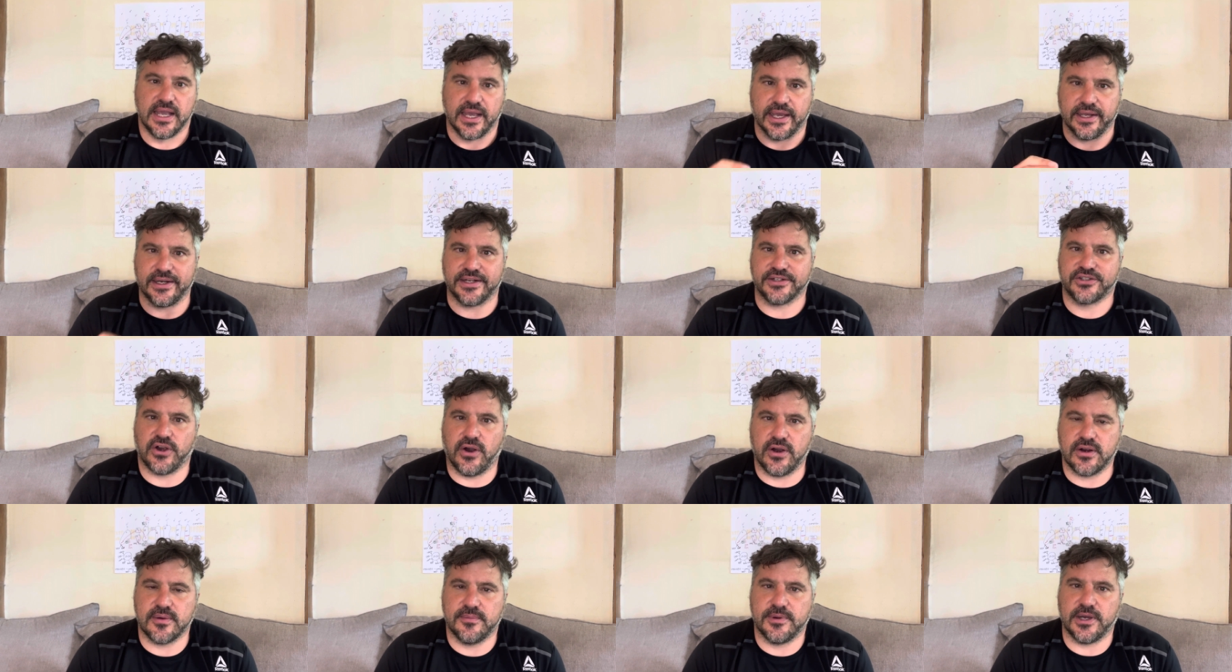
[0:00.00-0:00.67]
And I
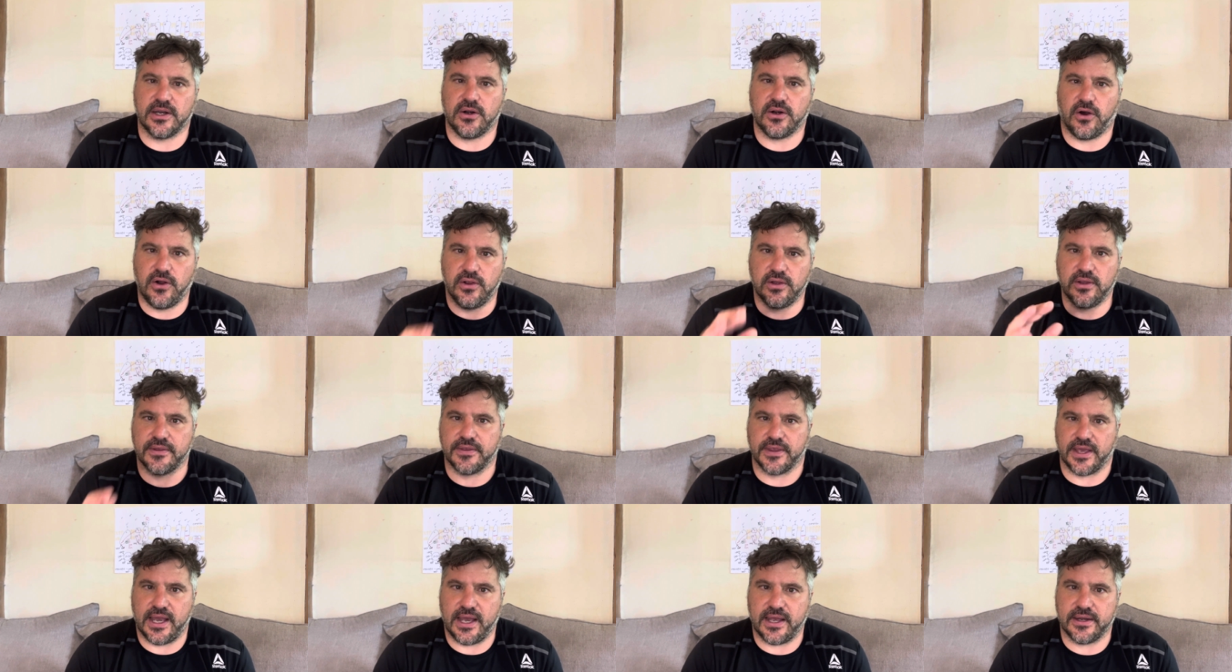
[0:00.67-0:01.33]
talk about all
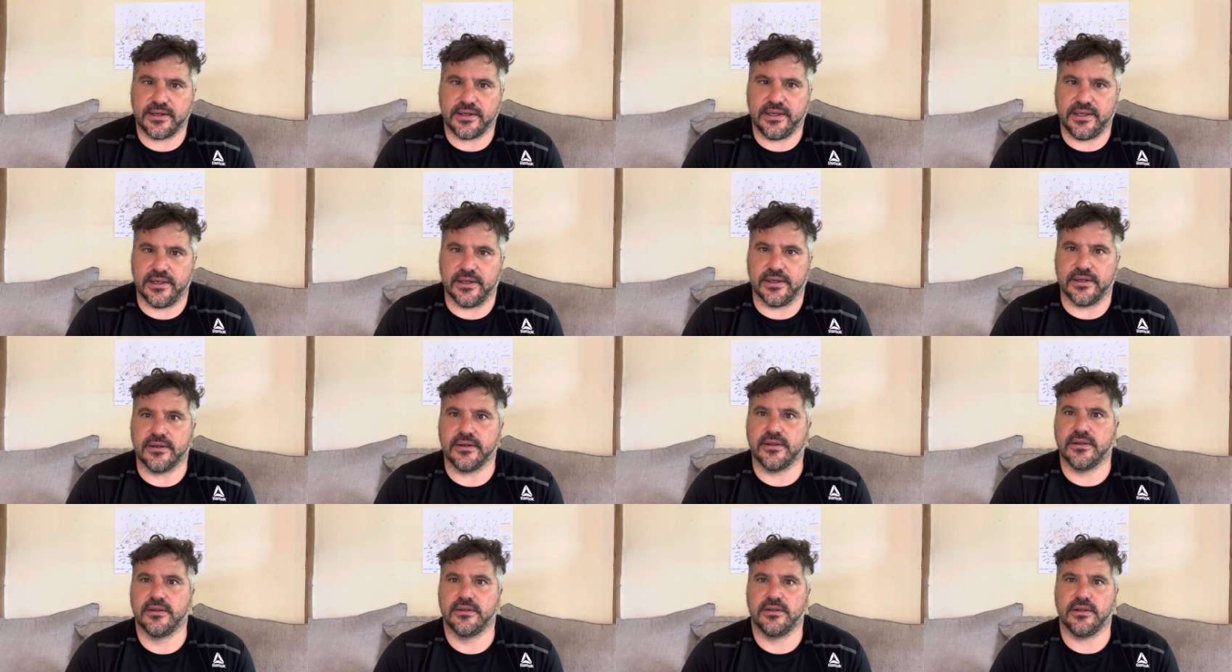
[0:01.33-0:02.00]
of that
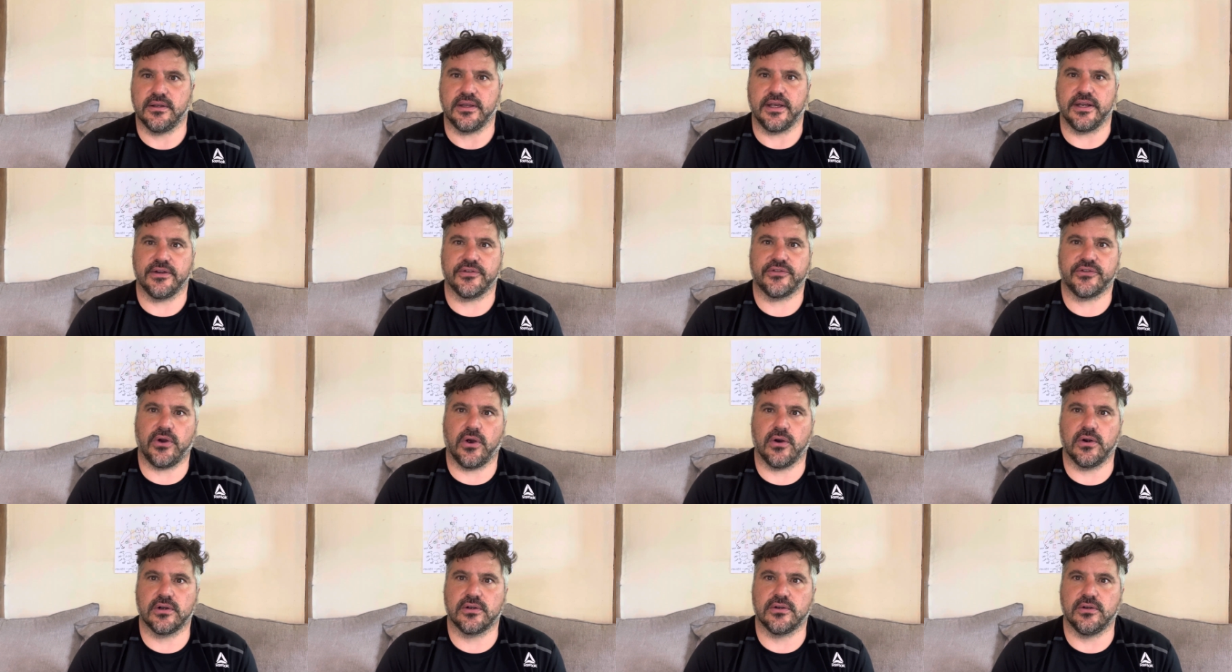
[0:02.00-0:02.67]
in the latest
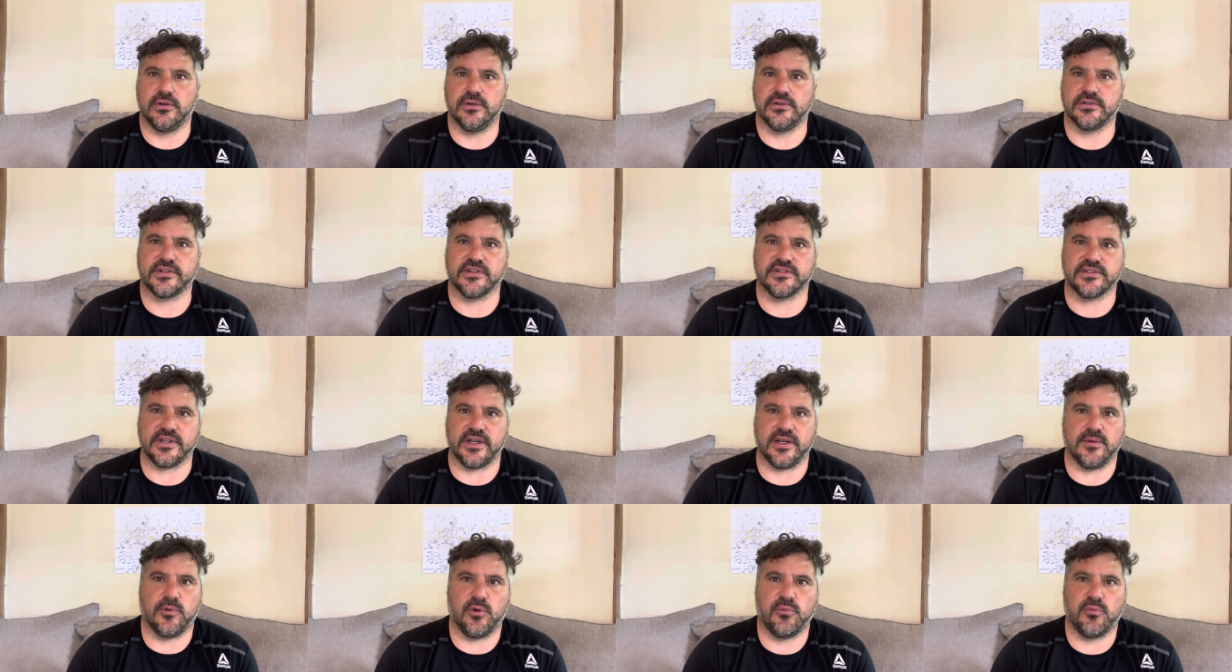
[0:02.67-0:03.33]
article,
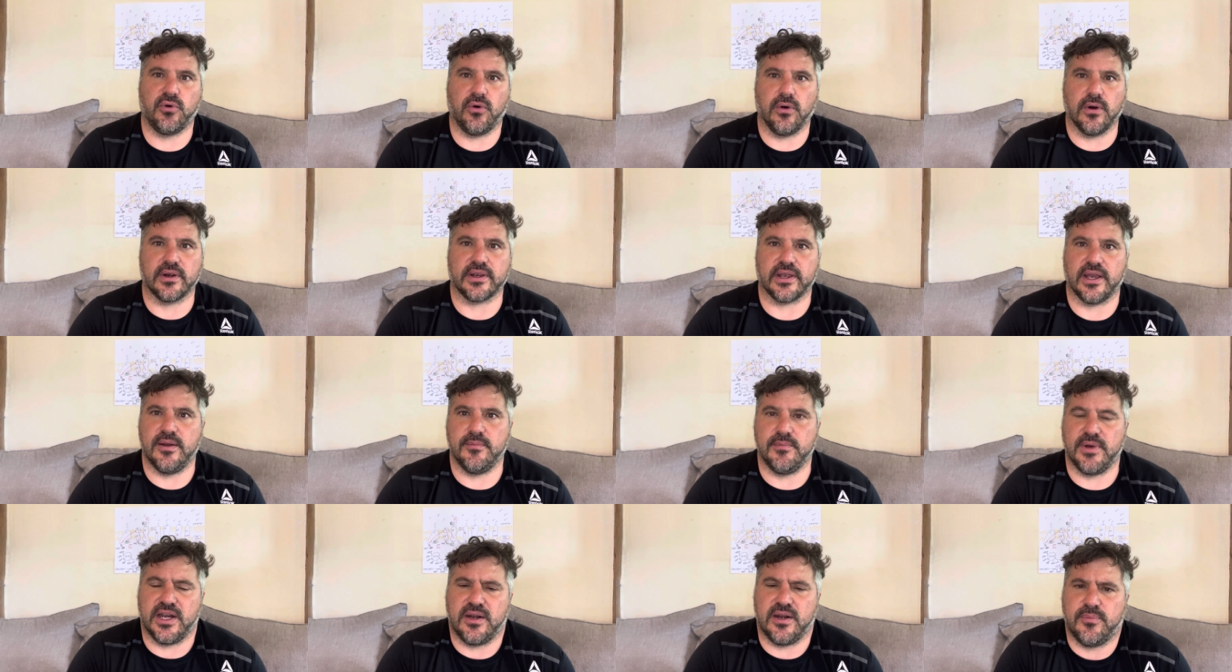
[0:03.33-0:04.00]
Sustainable Pork
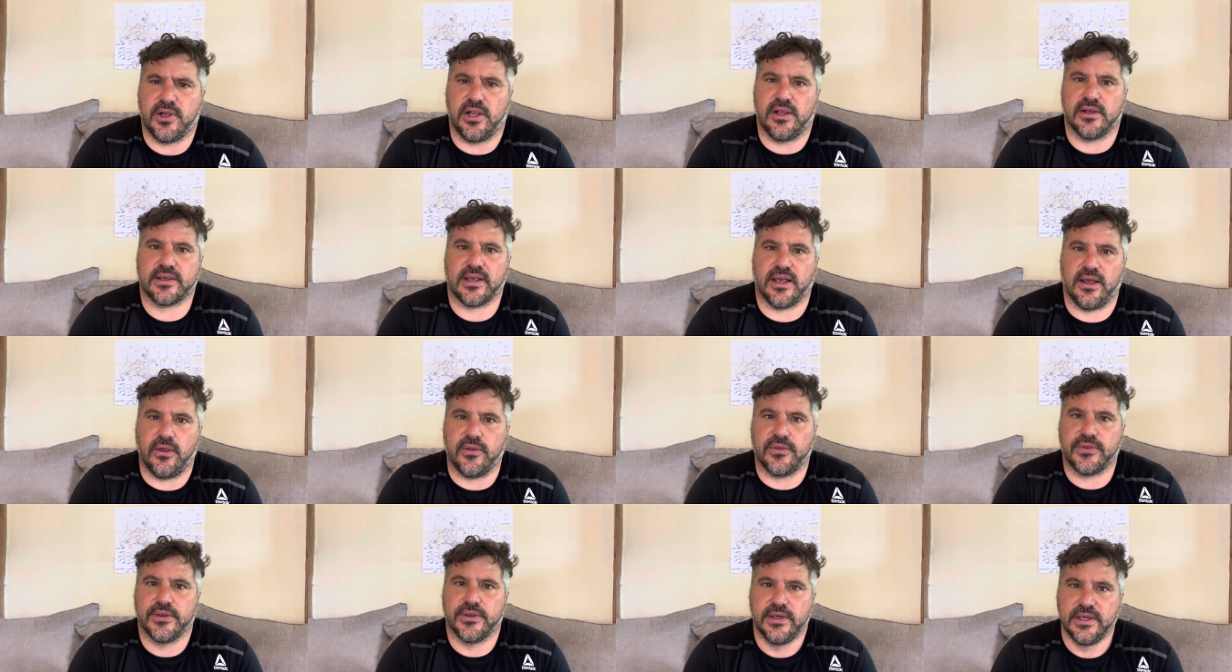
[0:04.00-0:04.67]
and Metabolic
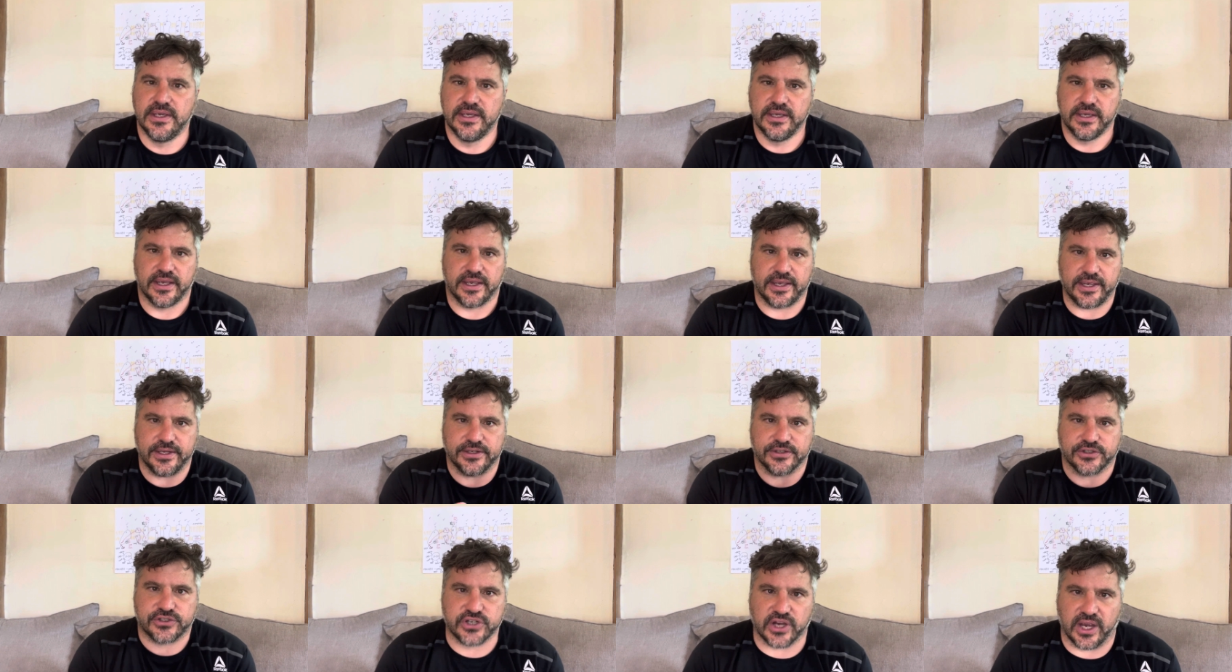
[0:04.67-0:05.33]
Health
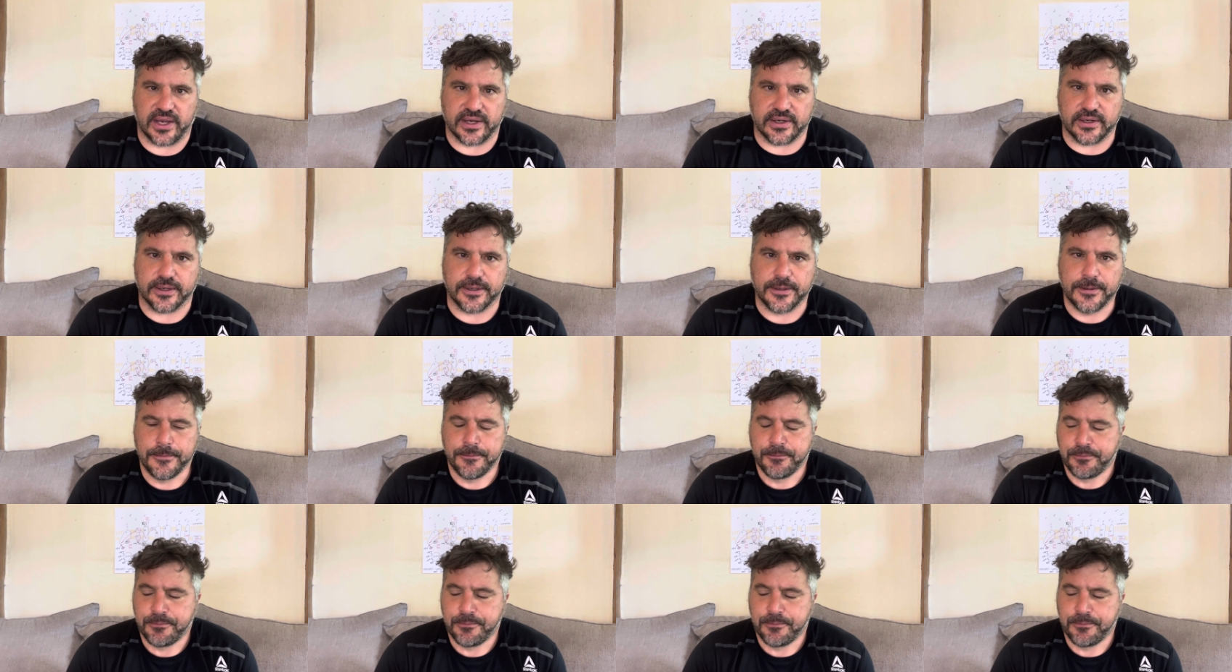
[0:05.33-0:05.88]
in China.